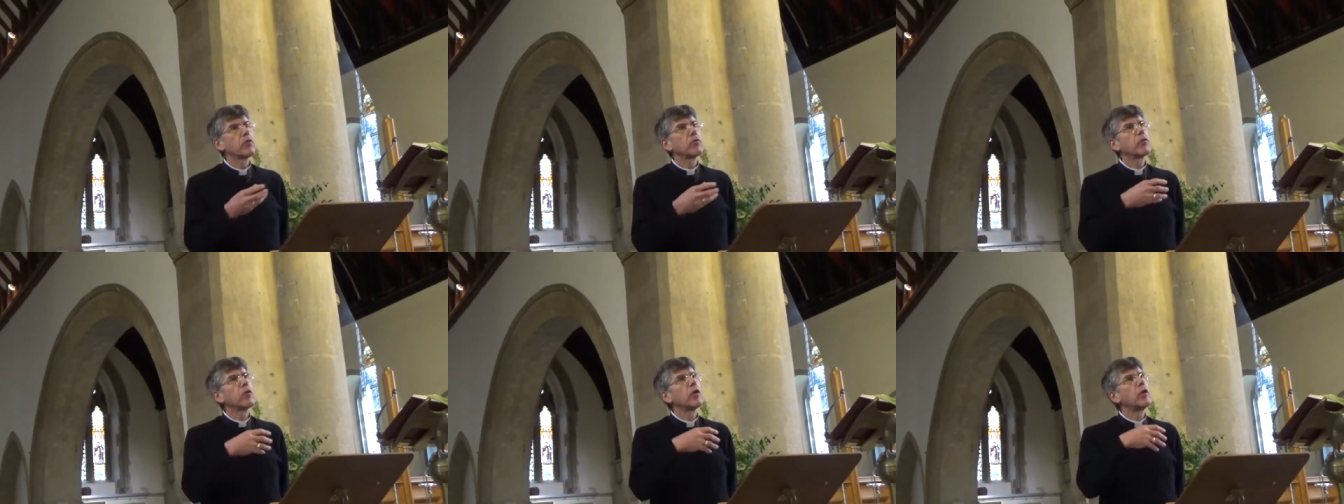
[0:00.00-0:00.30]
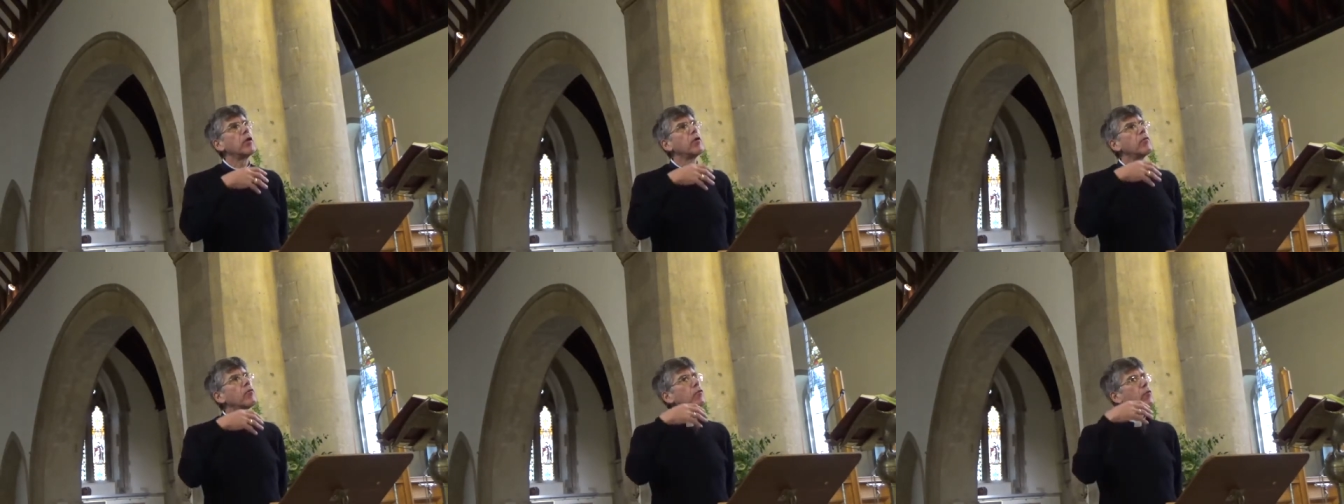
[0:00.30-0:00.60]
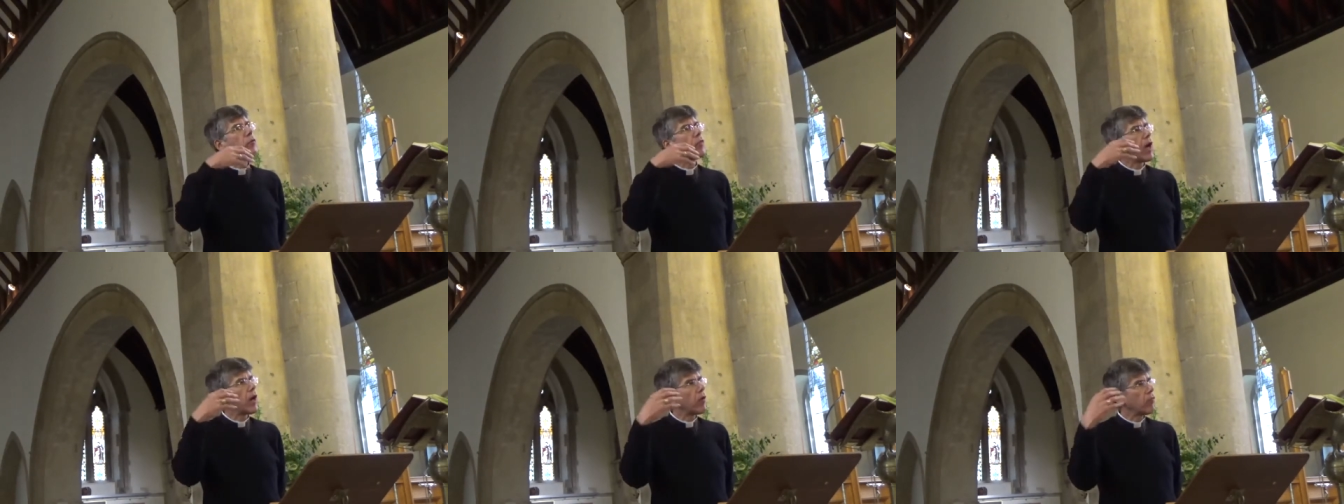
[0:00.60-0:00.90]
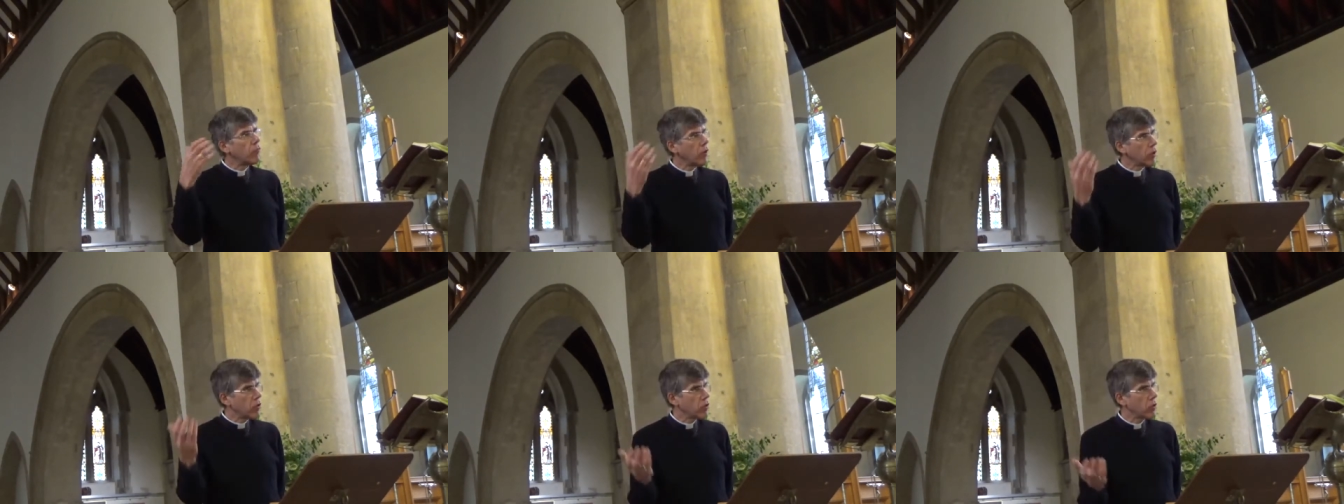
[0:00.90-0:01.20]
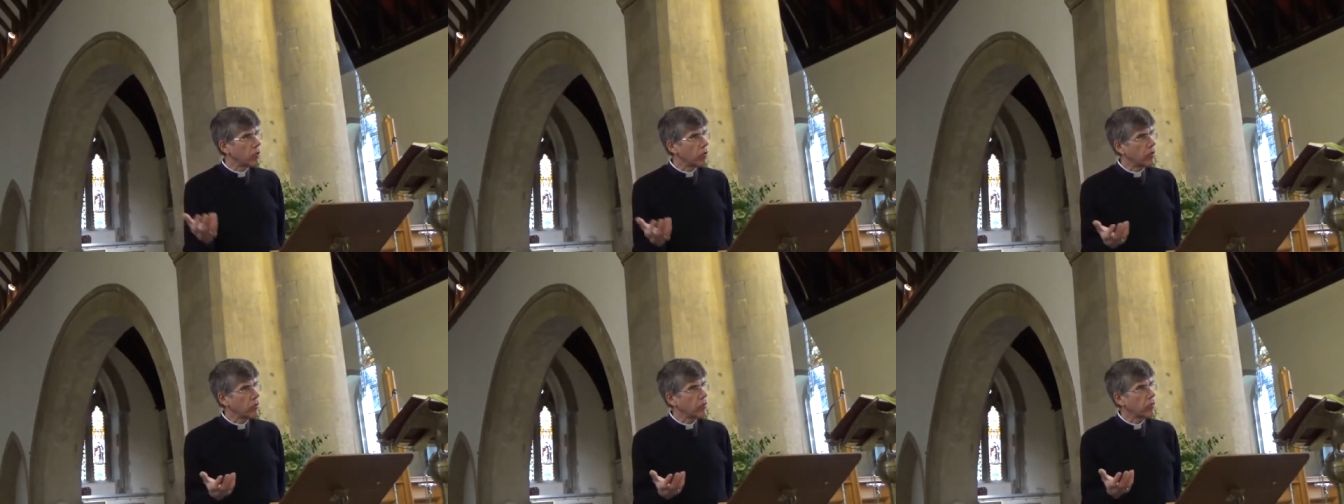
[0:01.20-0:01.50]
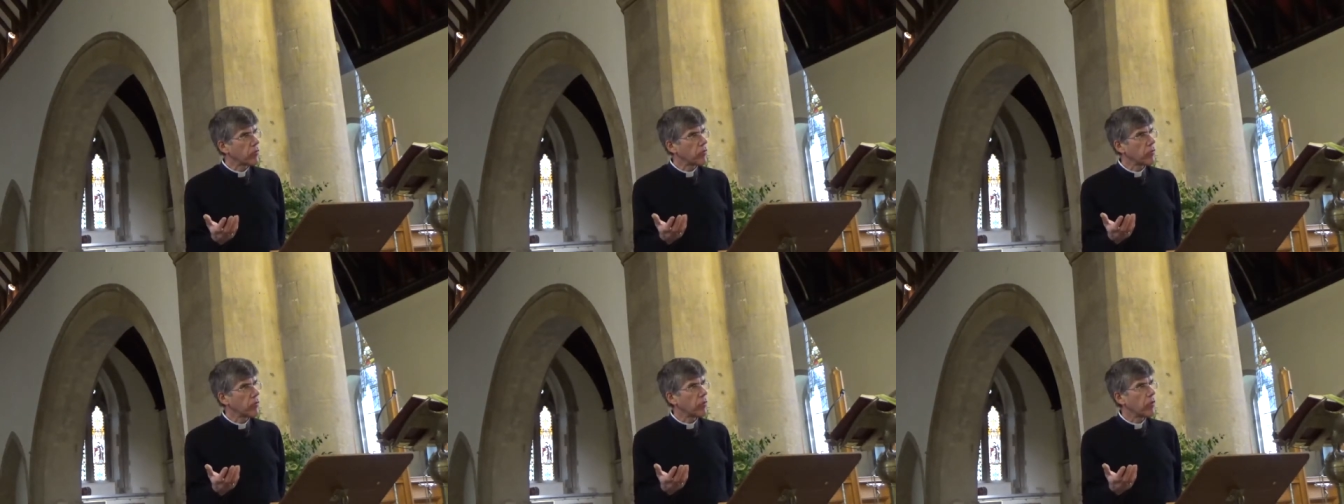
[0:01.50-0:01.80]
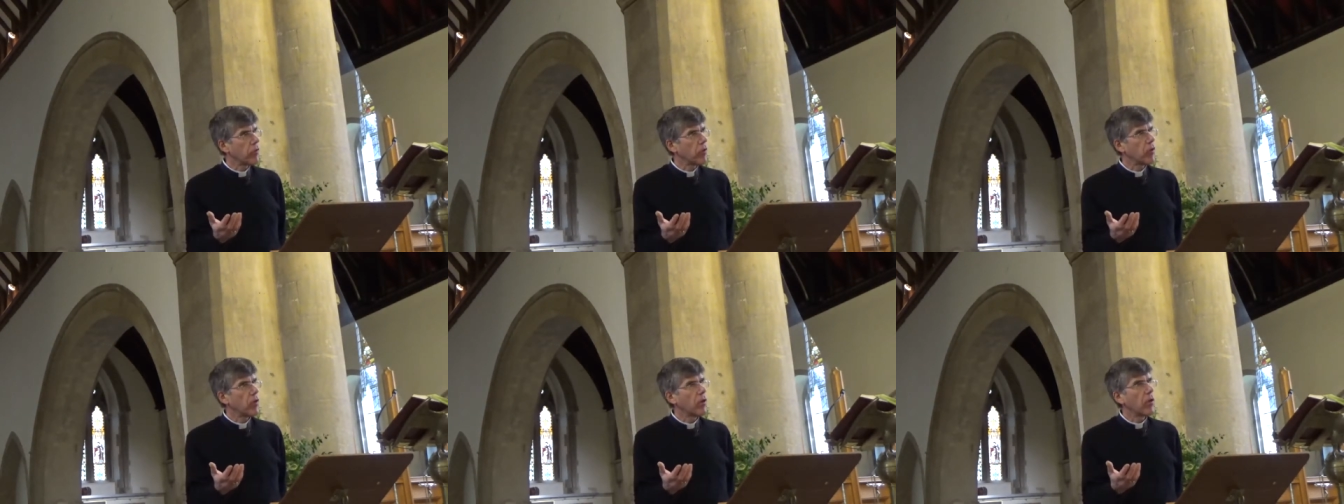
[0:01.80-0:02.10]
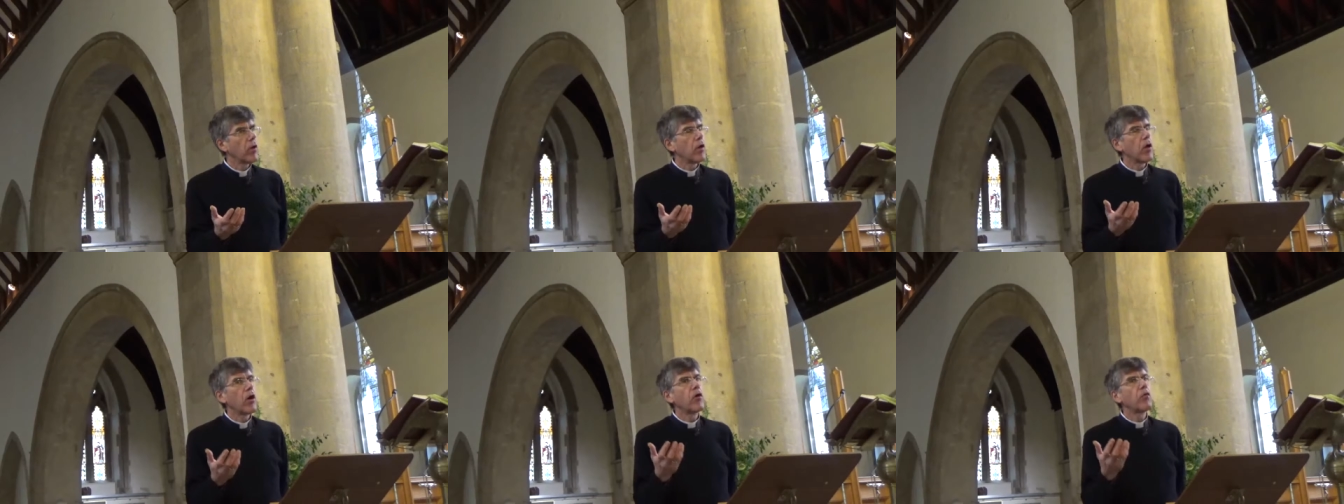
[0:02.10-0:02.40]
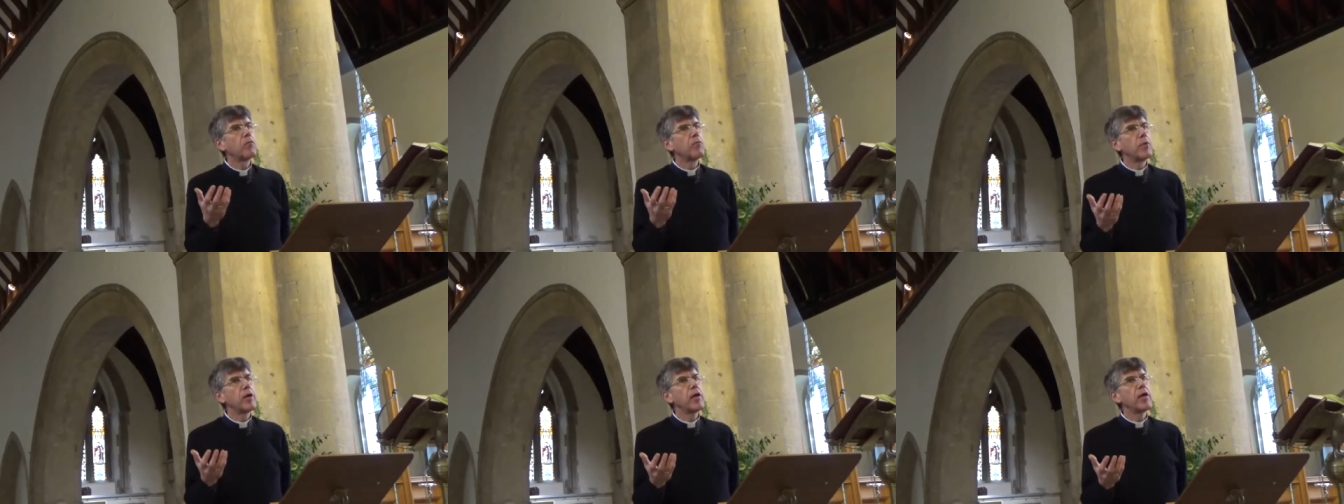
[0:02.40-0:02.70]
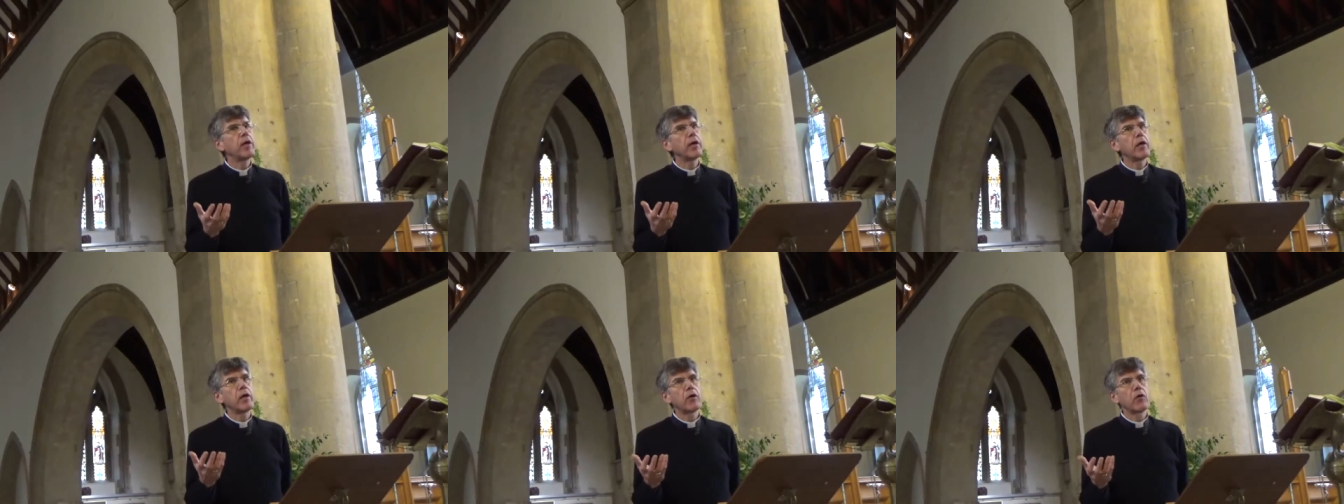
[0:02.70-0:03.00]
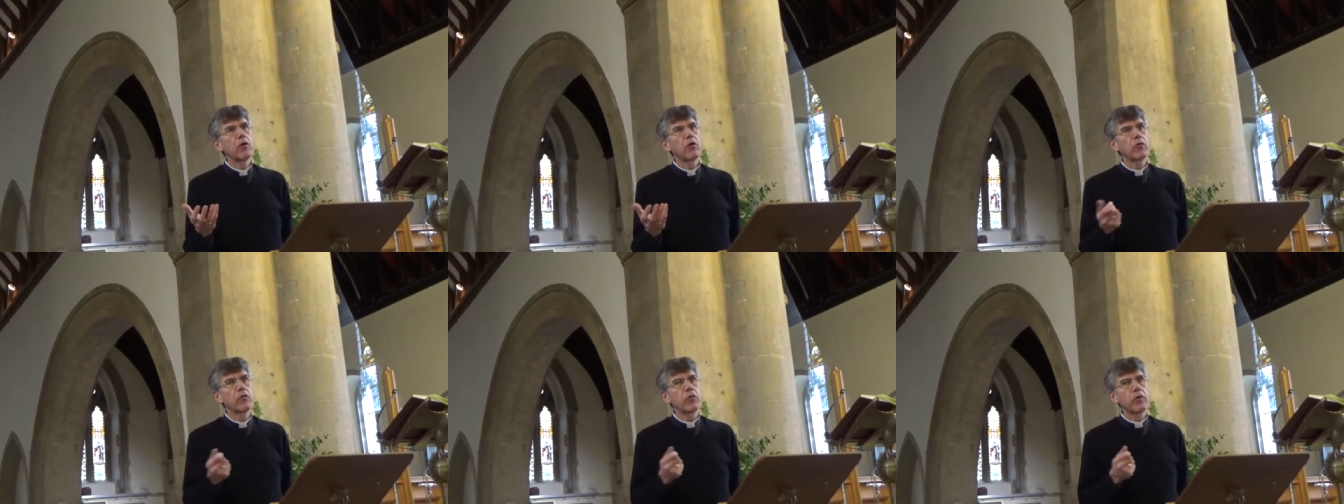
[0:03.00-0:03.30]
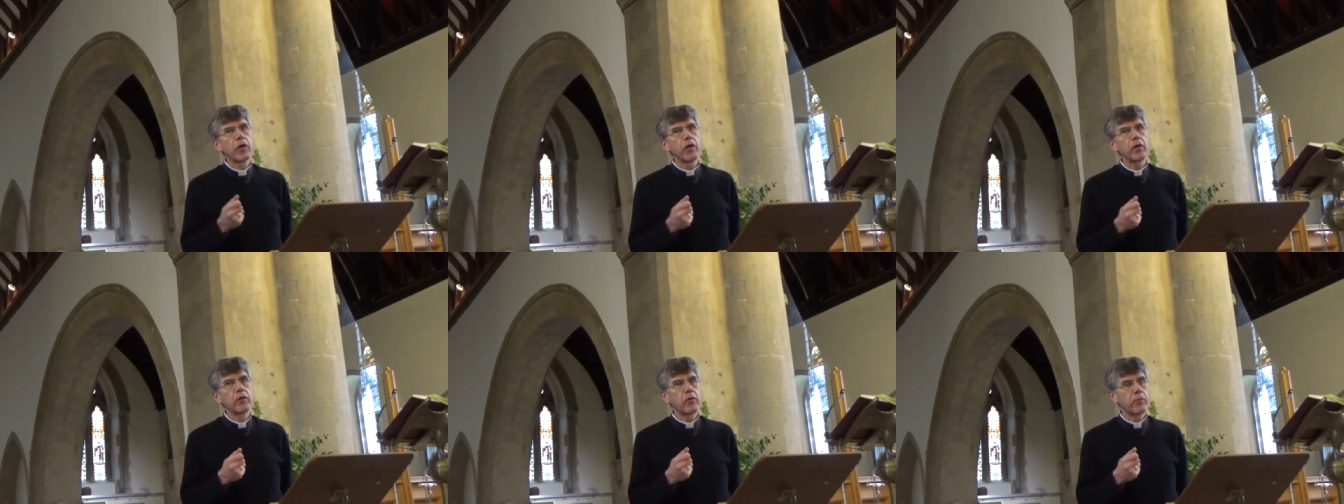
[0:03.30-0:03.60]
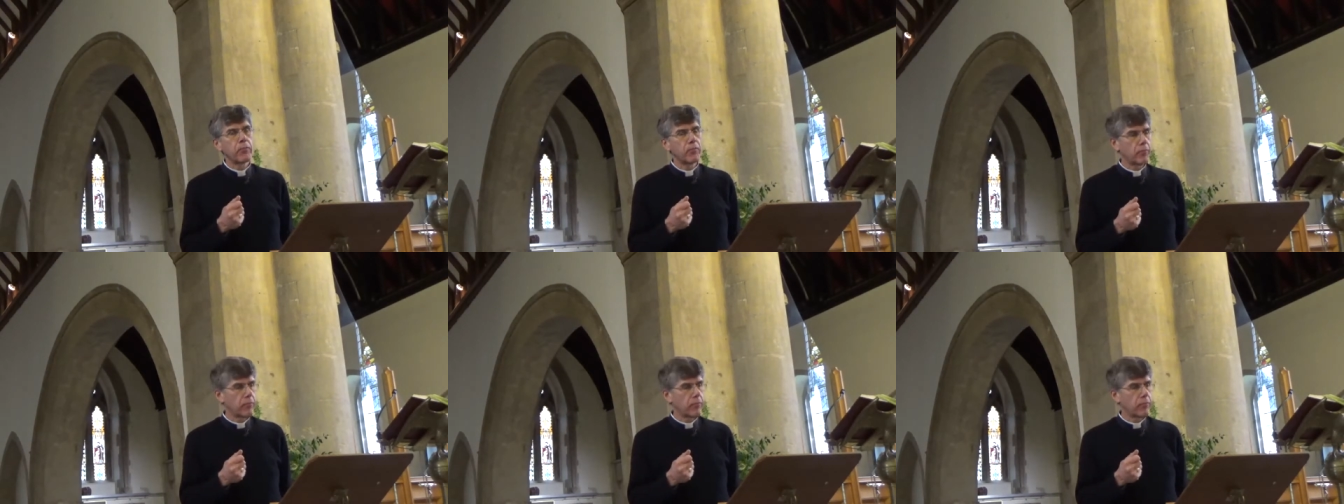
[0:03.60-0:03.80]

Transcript: To live with that richness of being in God's kingdom.